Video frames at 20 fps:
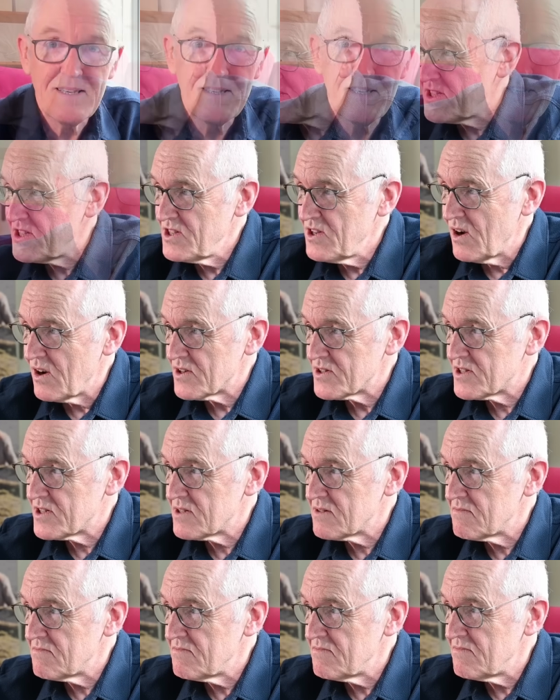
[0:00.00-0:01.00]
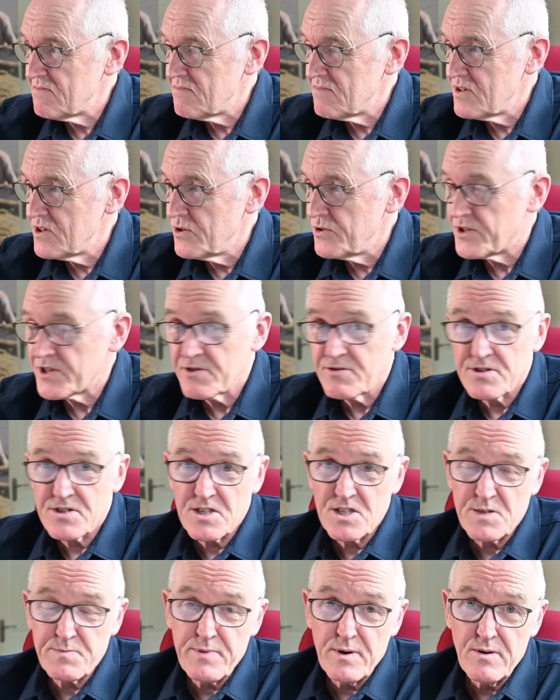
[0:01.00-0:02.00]
This is not ludicrous
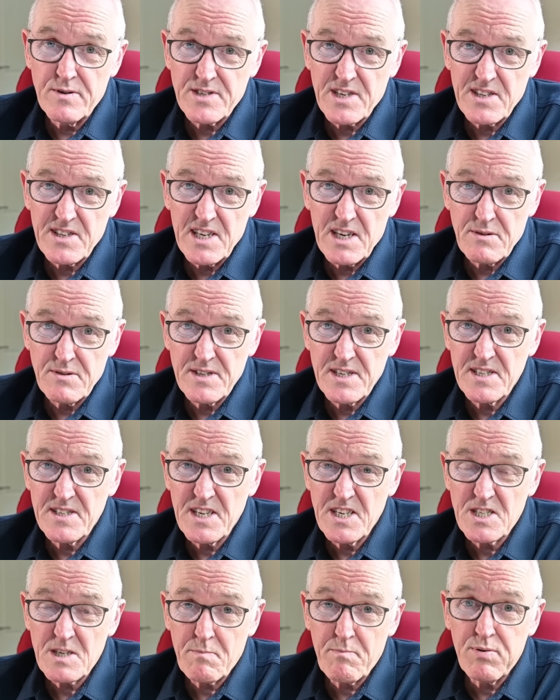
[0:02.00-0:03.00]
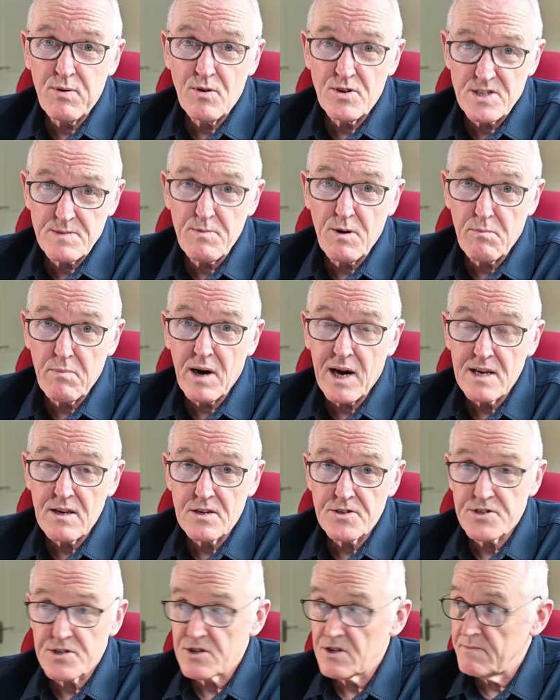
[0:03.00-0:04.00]
conspiracy theory. These are plausible
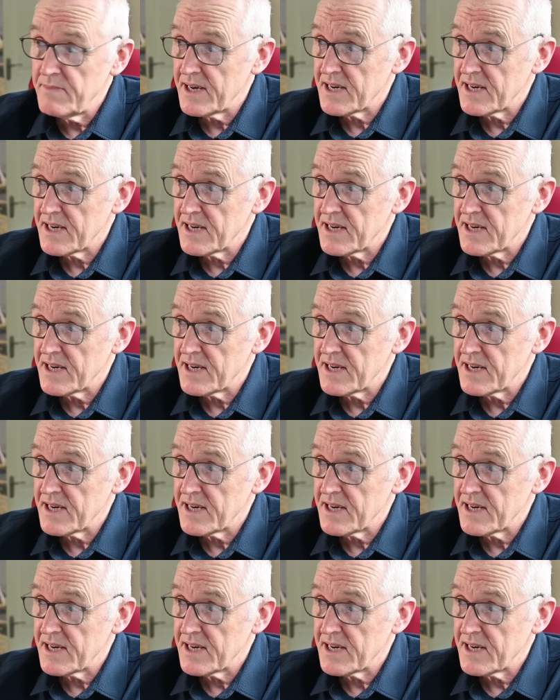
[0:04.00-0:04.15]
biological